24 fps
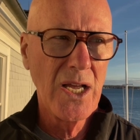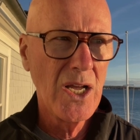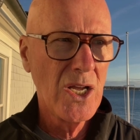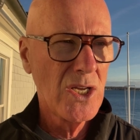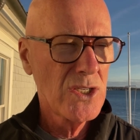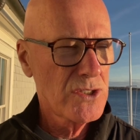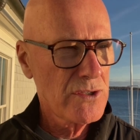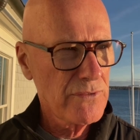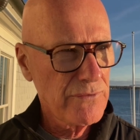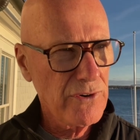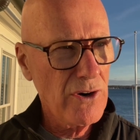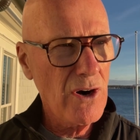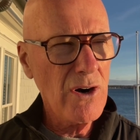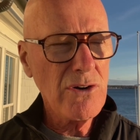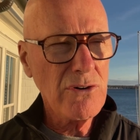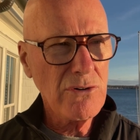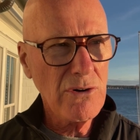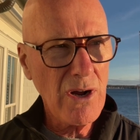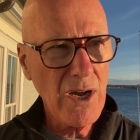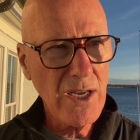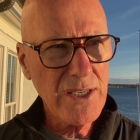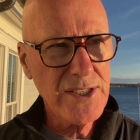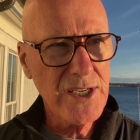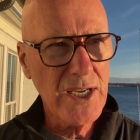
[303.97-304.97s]
So for our
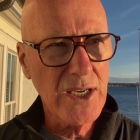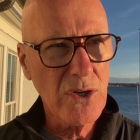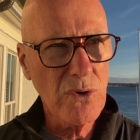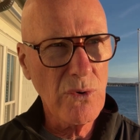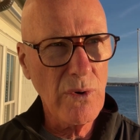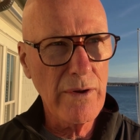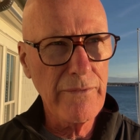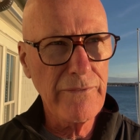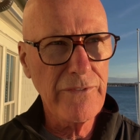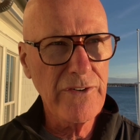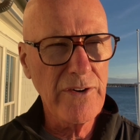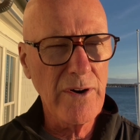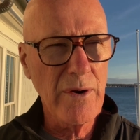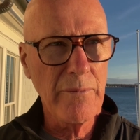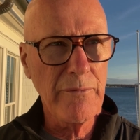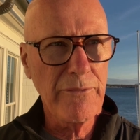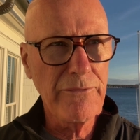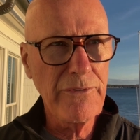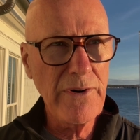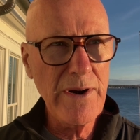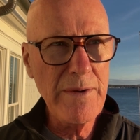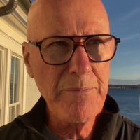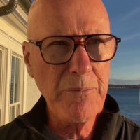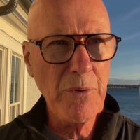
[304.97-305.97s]
crossing going from
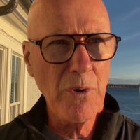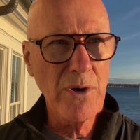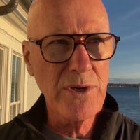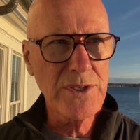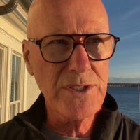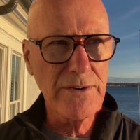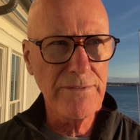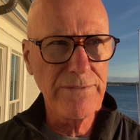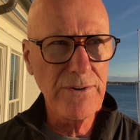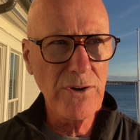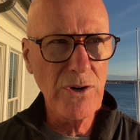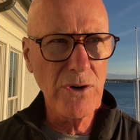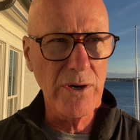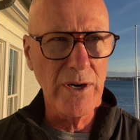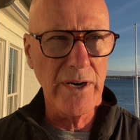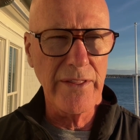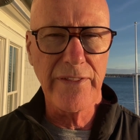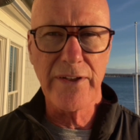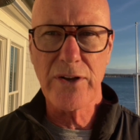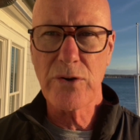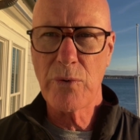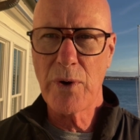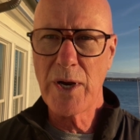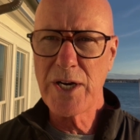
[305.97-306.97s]
Freeport to Florida,
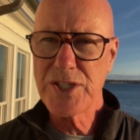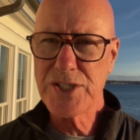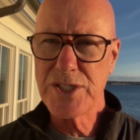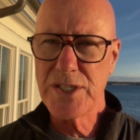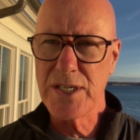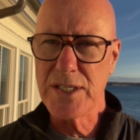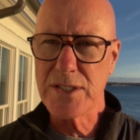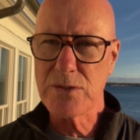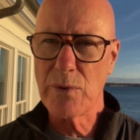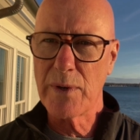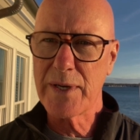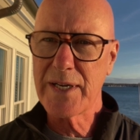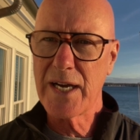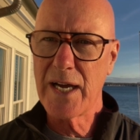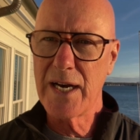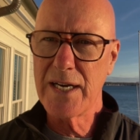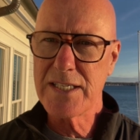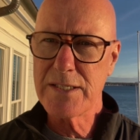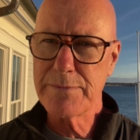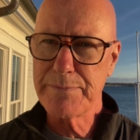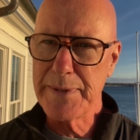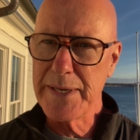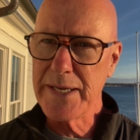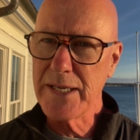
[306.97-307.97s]
the question is, what kind of
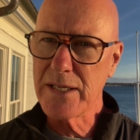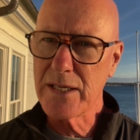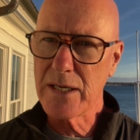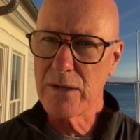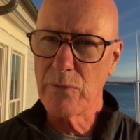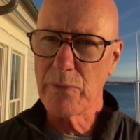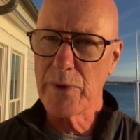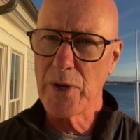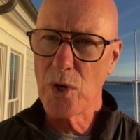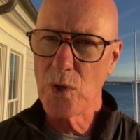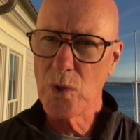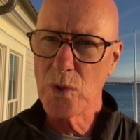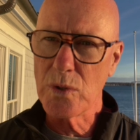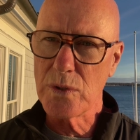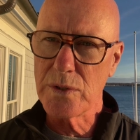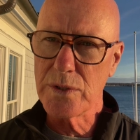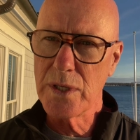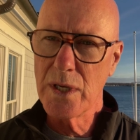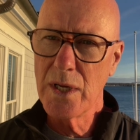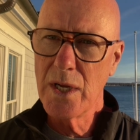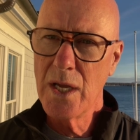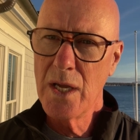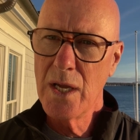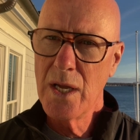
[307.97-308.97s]
speed could we hold?
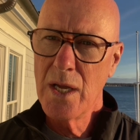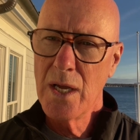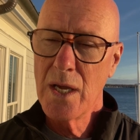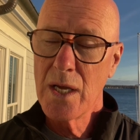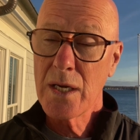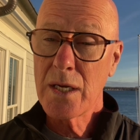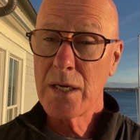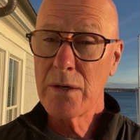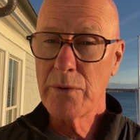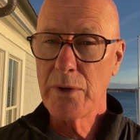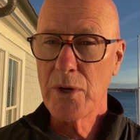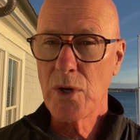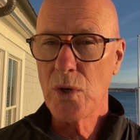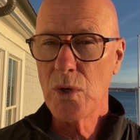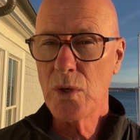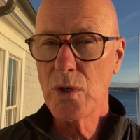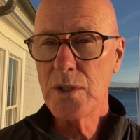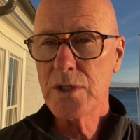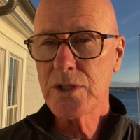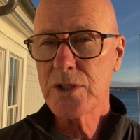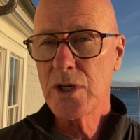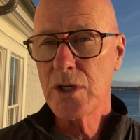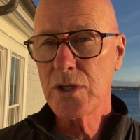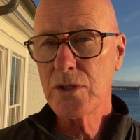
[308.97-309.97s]
Could we
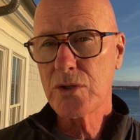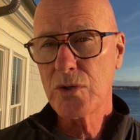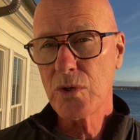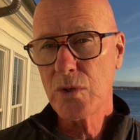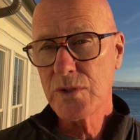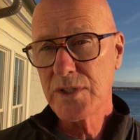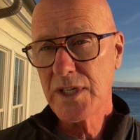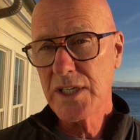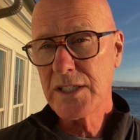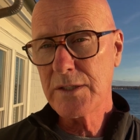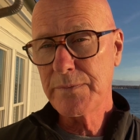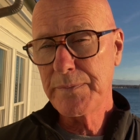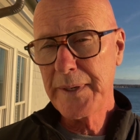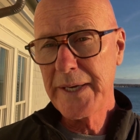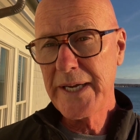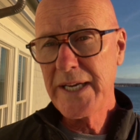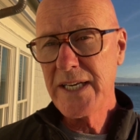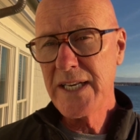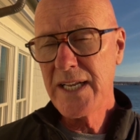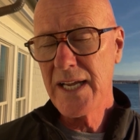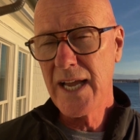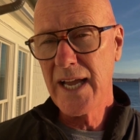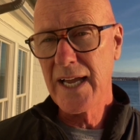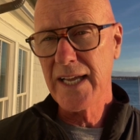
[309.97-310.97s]
hold a good cruising
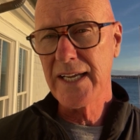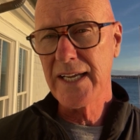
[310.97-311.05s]
speed and